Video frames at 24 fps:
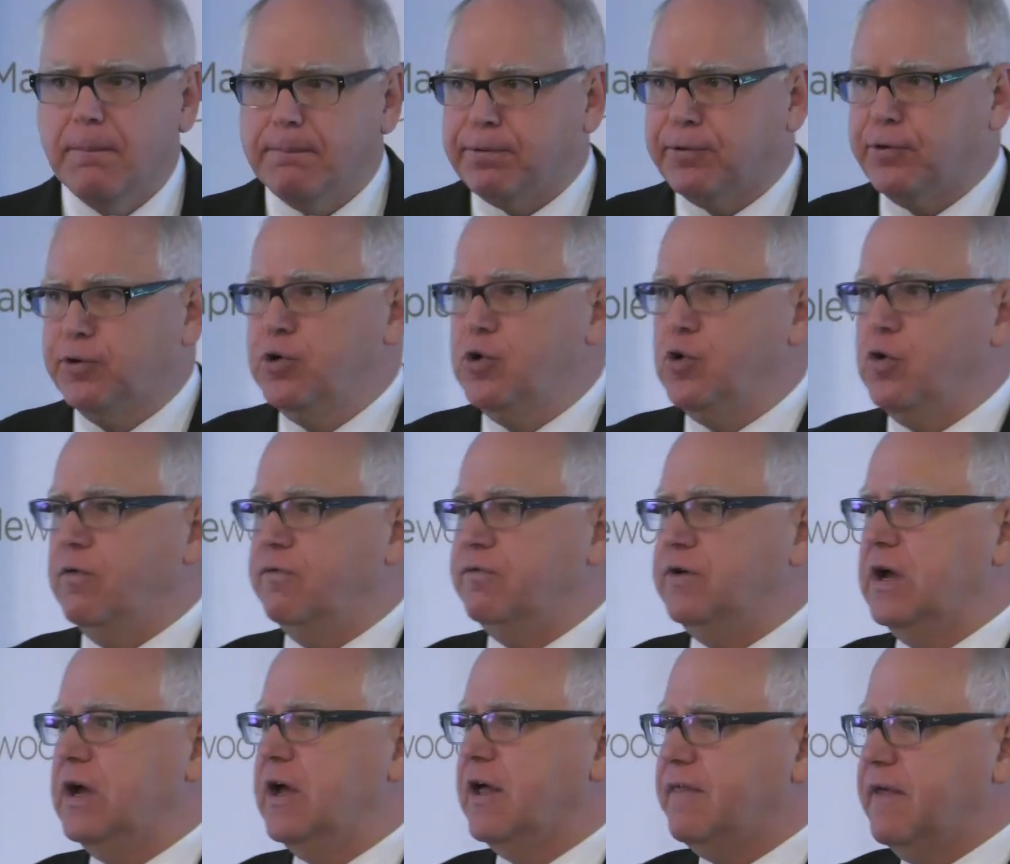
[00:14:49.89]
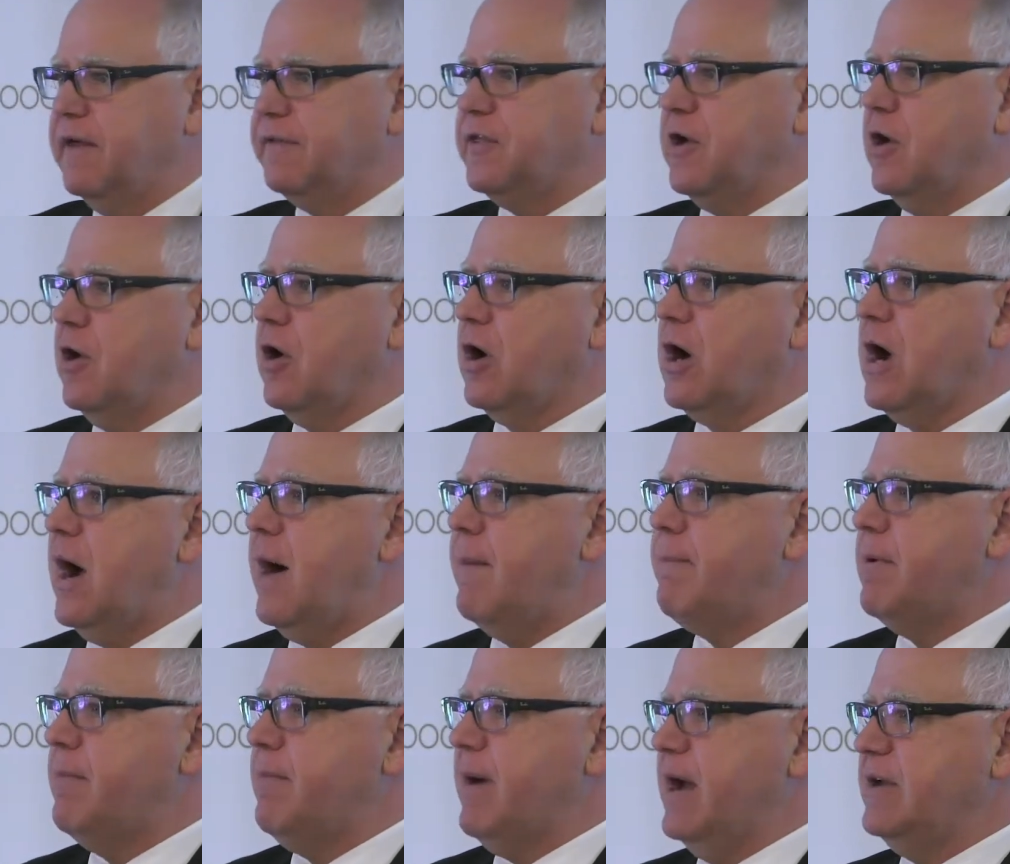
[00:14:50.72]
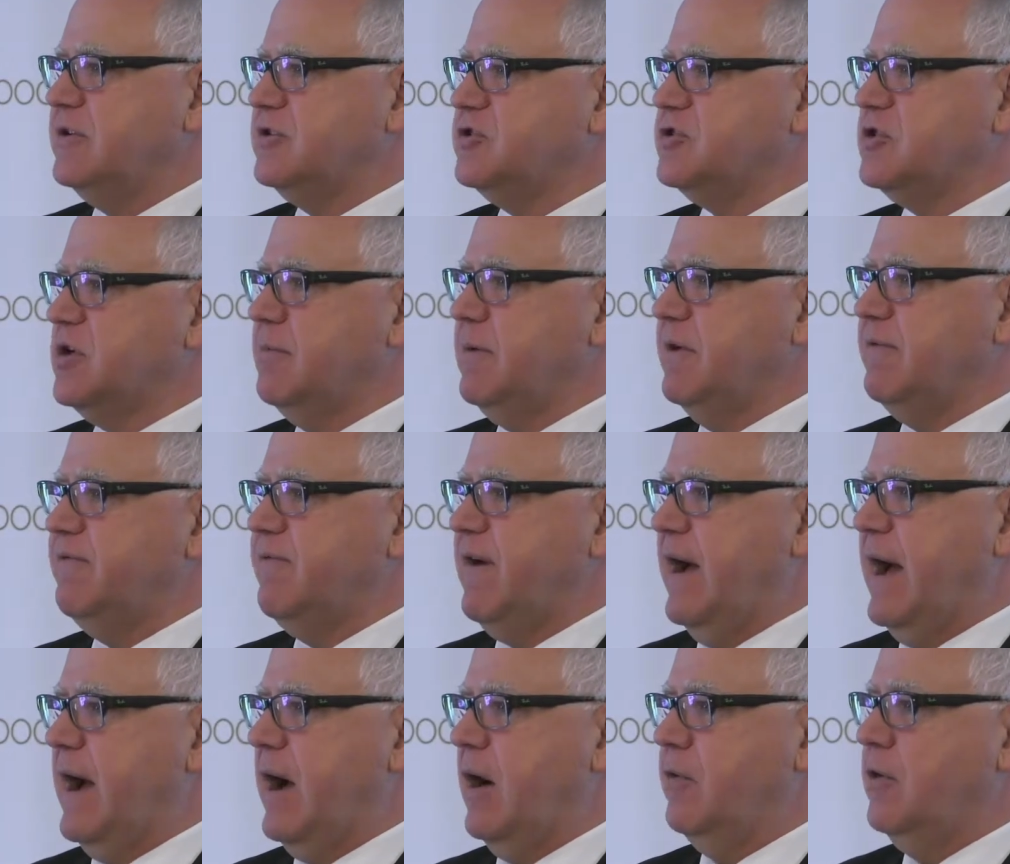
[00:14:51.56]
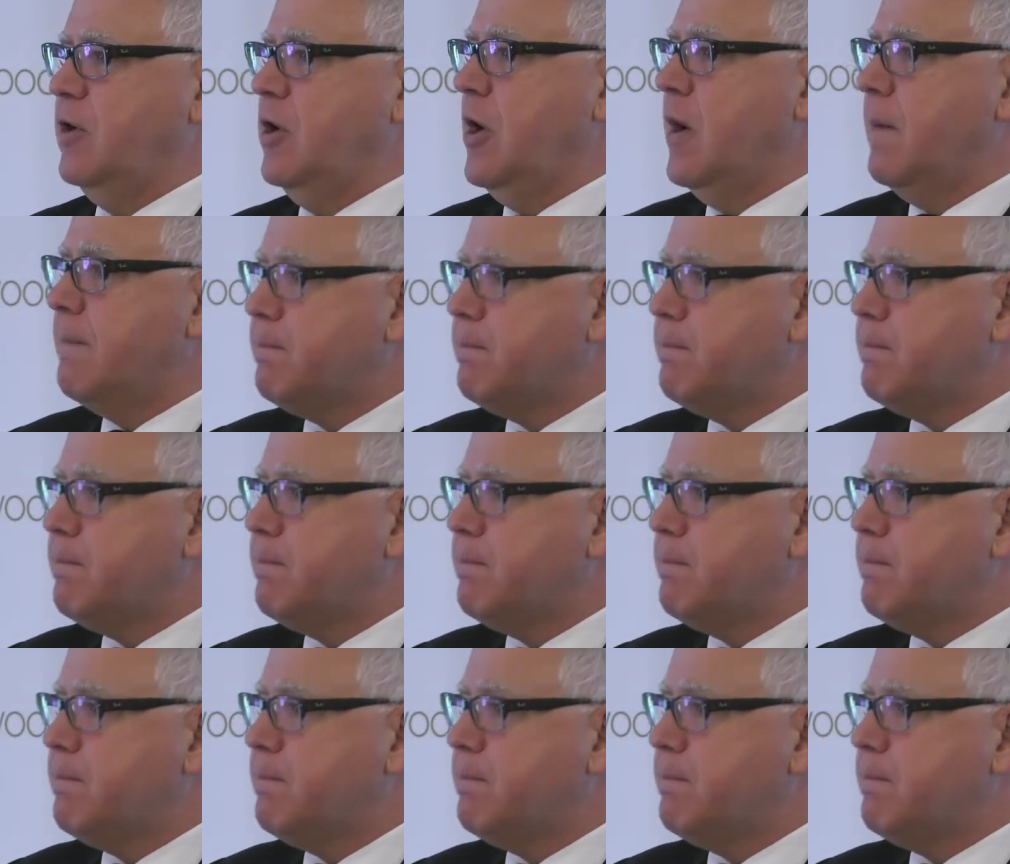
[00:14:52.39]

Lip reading: proved that there are compromises to be found,